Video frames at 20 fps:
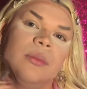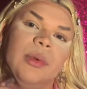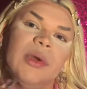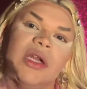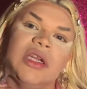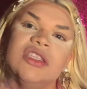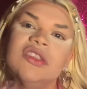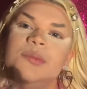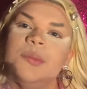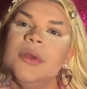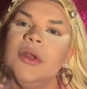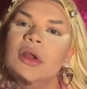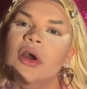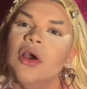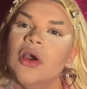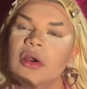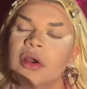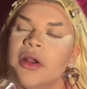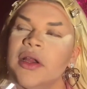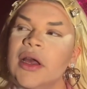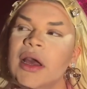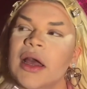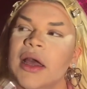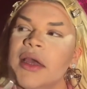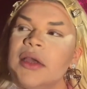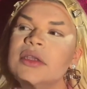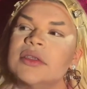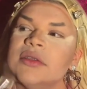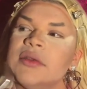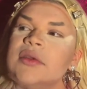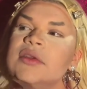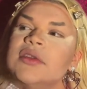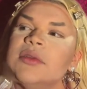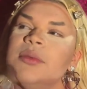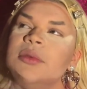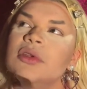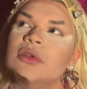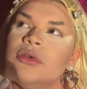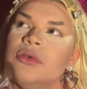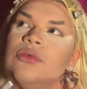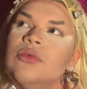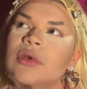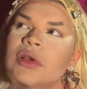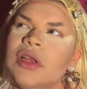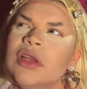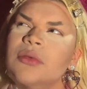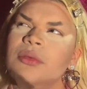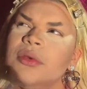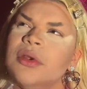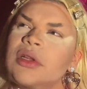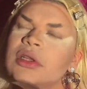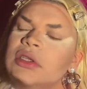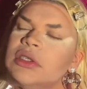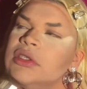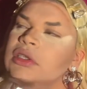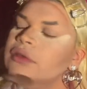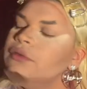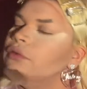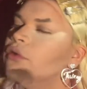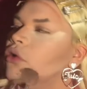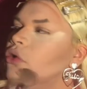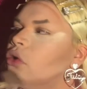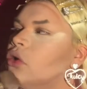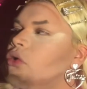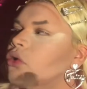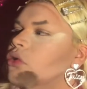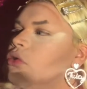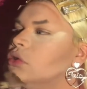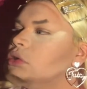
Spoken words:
it's been hard, guys. It's been really, really difficult